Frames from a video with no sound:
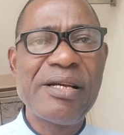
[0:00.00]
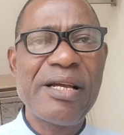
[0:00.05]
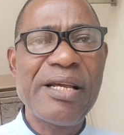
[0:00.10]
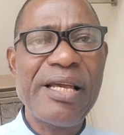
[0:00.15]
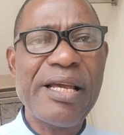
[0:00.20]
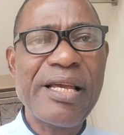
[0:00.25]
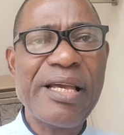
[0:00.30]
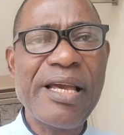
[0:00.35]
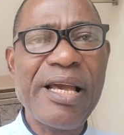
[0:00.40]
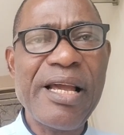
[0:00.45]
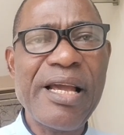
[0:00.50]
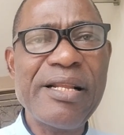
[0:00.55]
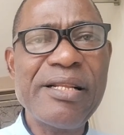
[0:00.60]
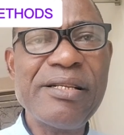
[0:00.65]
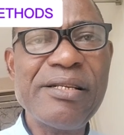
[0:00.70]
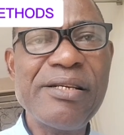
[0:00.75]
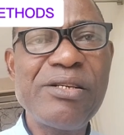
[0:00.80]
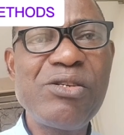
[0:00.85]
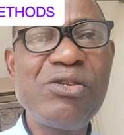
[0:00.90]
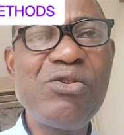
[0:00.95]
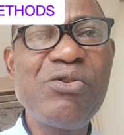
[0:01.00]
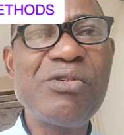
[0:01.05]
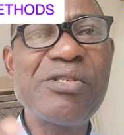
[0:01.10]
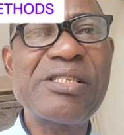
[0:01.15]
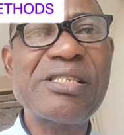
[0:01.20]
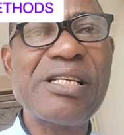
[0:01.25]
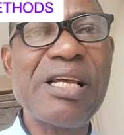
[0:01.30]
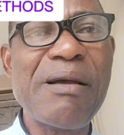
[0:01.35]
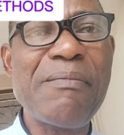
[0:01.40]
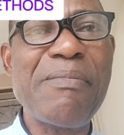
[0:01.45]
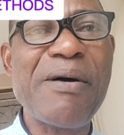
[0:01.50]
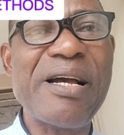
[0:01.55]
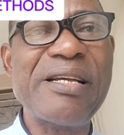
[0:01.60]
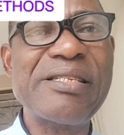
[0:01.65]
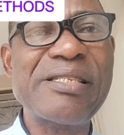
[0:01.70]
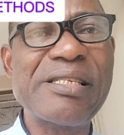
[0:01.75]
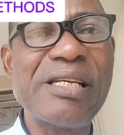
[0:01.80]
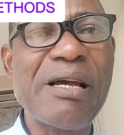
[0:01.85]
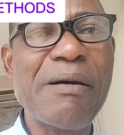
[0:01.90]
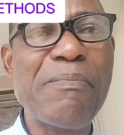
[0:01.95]
Again, use
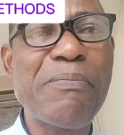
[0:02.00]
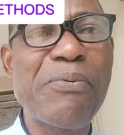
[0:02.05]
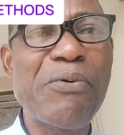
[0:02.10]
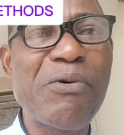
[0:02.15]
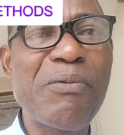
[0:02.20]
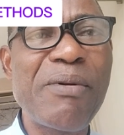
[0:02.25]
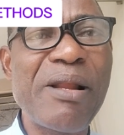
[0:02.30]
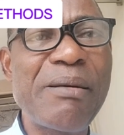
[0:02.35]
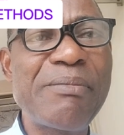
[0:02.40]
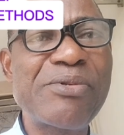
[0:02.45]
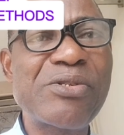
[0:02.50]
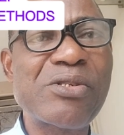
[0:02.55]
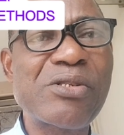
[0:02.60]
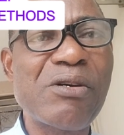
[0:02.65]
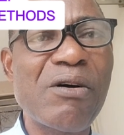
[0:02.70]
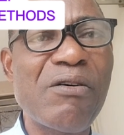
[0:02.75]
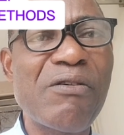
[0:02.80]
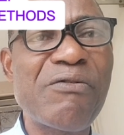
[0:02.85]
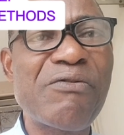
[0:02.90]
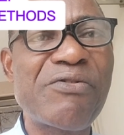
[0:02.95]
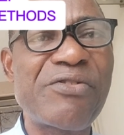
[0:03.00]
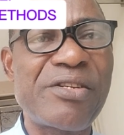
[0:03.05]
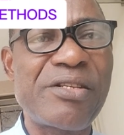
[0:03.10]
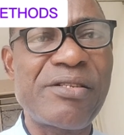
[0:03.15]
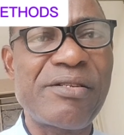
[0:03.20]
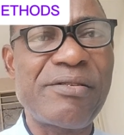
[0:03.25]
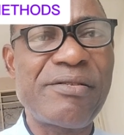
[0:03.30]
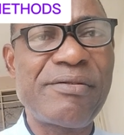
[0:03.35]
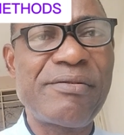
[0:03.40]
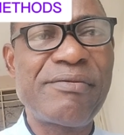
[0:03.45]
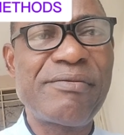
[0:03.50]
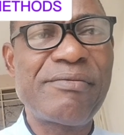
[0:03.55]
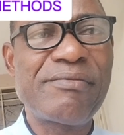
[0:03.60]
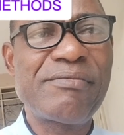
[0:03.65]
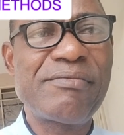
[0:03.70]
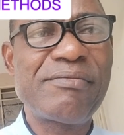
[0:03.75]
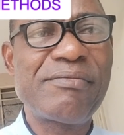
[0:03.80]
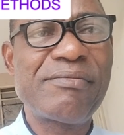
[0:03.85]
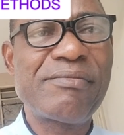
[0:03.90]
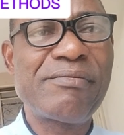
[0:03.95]
step-by-step problem-solving
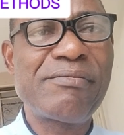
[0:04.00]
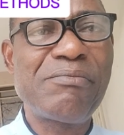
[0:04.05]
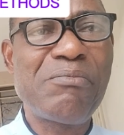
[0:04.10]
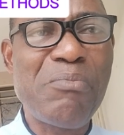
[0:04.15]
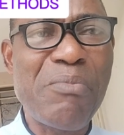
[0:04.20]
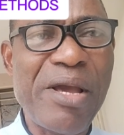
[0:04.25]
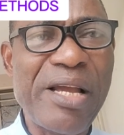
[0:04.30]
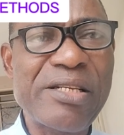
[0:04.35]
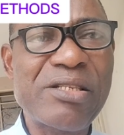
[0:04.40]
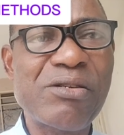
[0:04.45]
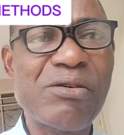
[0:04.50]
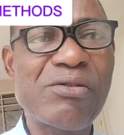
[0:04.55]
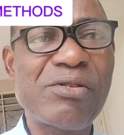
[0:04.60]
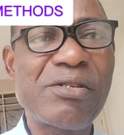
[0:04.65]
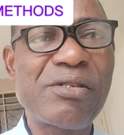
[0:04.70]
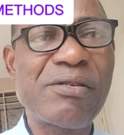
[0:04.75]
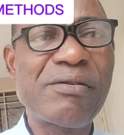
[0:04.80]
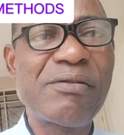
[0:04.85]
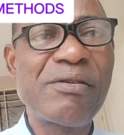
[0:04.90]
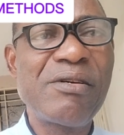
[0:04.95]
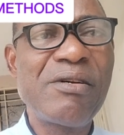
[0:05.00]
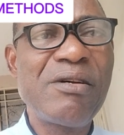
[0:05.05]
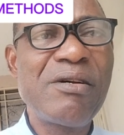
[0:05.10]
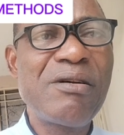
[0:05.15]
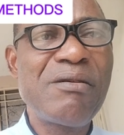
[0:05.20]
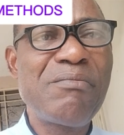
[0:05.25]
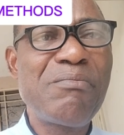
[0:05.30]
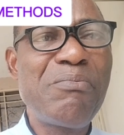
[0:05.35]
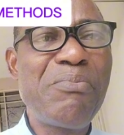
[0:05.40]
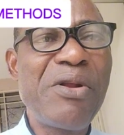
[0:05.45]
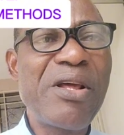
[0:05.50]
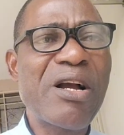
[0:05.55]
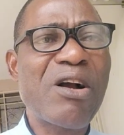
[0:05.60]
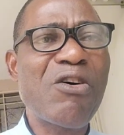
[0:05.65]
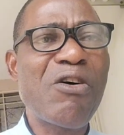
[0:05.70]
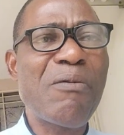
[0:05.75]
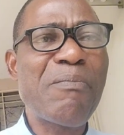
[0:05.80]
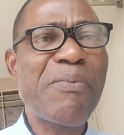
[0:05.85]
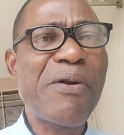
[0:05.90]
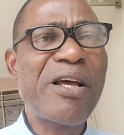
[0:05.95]
method. Break
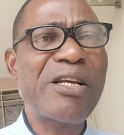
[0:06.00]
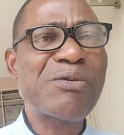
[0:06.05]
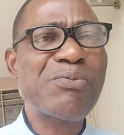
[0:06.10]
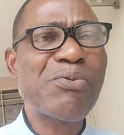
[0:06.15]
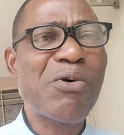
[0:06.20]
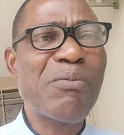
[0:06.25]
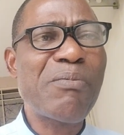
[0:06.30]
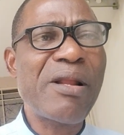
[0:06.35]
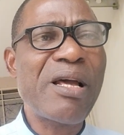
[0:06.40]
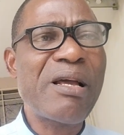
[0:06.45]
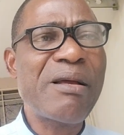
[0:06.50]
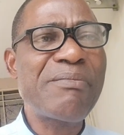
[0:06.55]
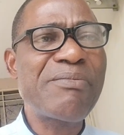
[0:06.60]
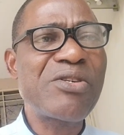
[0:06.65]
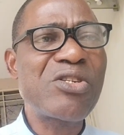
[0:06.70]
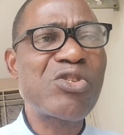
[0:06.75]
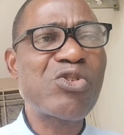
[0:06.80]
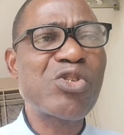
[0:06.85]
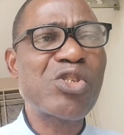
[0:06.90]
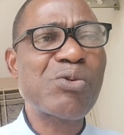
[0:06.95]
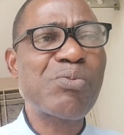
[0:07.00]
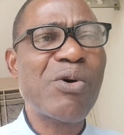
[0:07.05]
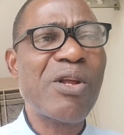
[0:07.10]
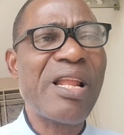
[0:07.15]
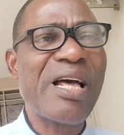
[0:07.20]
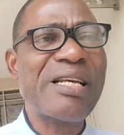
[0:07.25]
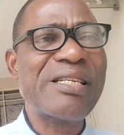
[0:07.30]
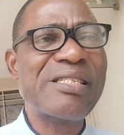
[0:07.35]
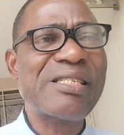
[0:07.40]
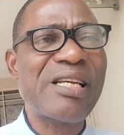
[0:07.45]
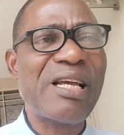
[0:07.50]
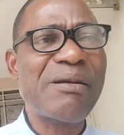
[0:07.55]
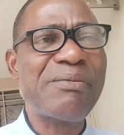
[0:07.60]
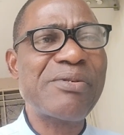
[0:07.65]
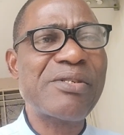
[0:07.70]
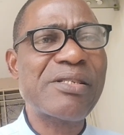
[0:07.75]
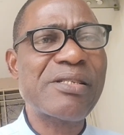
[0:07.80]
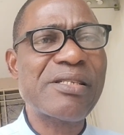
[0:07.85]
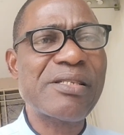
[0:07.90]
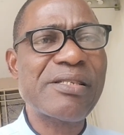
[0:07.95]
complex problems into smaller
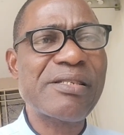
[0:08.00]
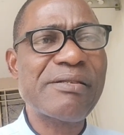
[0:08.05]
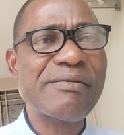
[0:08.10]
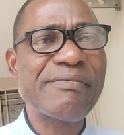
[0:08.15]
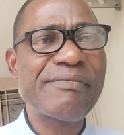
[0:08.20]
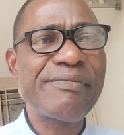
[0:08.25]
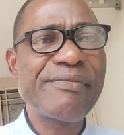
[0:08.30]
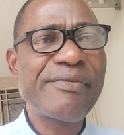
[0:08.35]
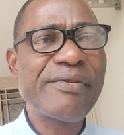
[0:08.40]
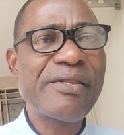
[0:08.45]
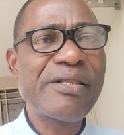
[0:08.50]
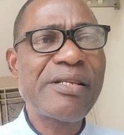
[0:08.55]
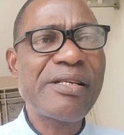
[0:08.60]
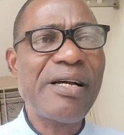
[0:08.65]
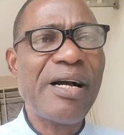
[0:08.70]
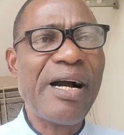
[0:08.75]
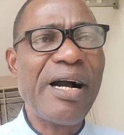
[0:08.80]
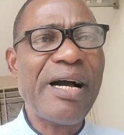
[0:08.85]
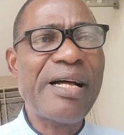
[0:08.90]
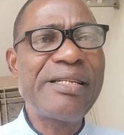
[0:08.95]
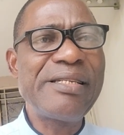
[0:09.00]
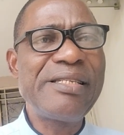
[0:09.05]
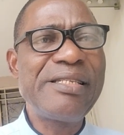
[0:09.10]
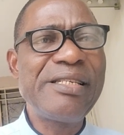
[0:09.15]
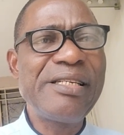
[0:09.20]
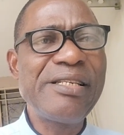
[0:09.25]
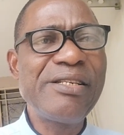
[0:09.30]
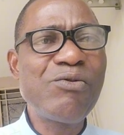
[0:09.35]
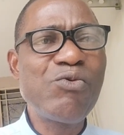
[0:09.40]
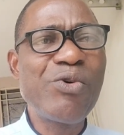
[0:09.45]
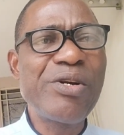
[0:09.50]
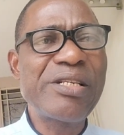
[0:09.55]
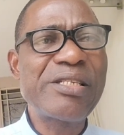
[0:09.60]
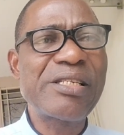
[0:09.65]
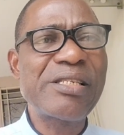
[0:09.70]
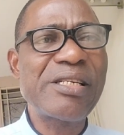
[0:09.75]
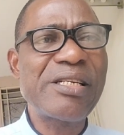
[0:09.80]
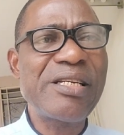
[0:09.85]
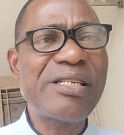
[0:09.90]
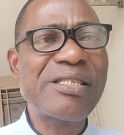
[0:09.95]
steps and deal with
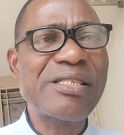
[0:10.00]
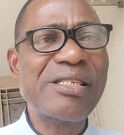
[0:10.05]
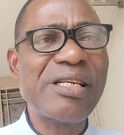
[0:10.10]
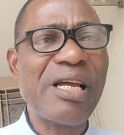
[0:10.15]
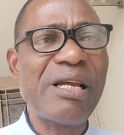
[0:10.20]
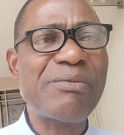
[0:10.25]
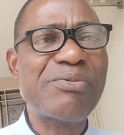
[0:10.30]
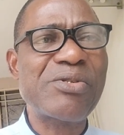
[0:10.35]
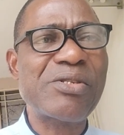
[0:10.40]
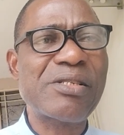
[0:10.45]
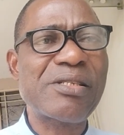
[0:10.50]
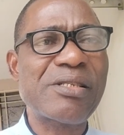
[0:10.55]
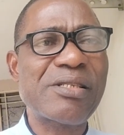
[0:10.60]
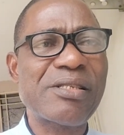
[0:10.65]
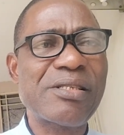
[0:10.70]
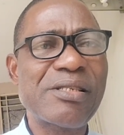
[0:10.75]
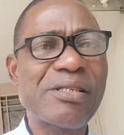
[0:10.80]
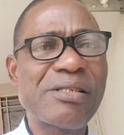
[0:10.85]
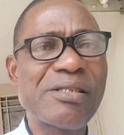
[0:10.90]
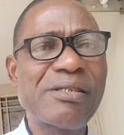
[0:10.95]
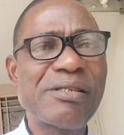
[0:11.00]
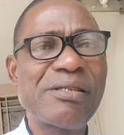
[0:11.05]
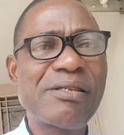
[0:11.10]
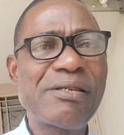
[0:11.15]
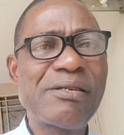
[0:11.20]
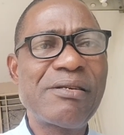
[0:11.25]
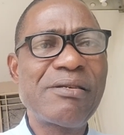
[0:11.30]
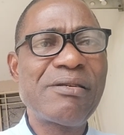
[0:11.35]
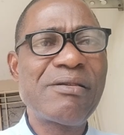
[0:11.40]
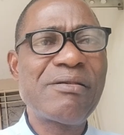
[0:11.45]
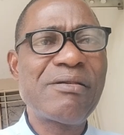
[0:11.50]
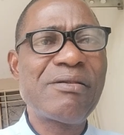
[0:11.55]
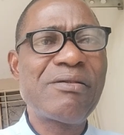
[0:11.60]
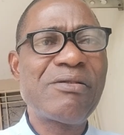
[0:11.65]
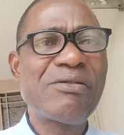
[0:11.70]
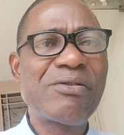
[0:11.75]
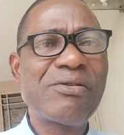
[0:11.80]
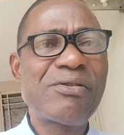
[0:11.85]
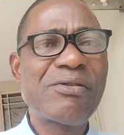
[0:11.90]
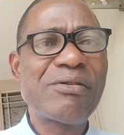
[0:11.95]
each steps
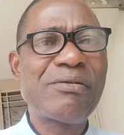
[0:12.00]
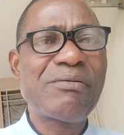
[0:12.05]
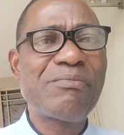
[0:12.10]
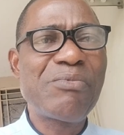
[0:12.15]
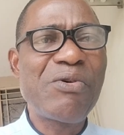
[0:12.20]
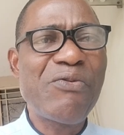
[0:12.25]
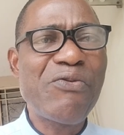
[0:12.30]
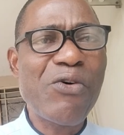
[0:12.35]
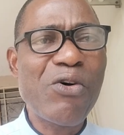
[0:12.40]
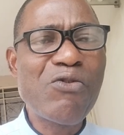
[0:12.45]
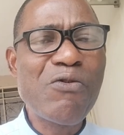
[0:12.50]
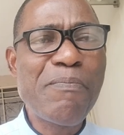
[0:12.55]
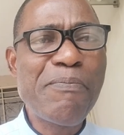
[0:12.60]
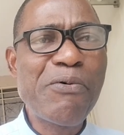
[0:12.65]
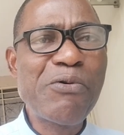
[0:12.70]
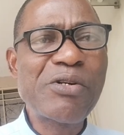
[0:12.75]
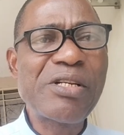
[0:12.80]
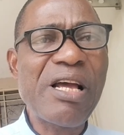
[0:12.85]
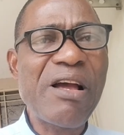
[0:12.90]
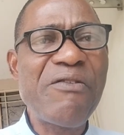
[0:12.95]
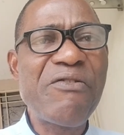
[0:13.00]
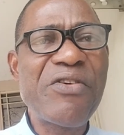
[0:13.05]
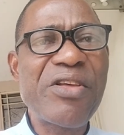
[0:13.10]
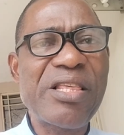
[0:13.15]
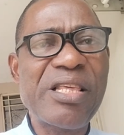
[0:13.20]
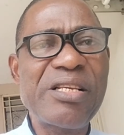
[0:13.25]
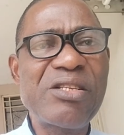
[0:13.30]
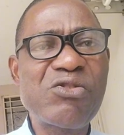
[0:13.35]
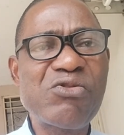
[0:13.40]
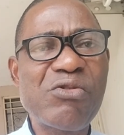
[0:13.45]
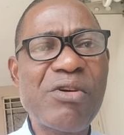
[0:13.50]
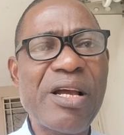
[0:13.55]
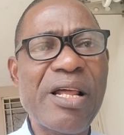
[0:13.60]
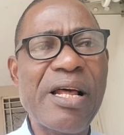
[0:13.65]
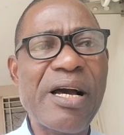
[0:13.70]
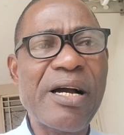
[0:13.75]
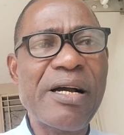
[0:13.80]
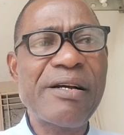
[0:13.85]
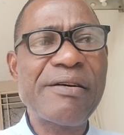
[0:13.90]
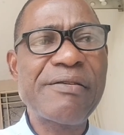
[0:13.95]
before you put everything together.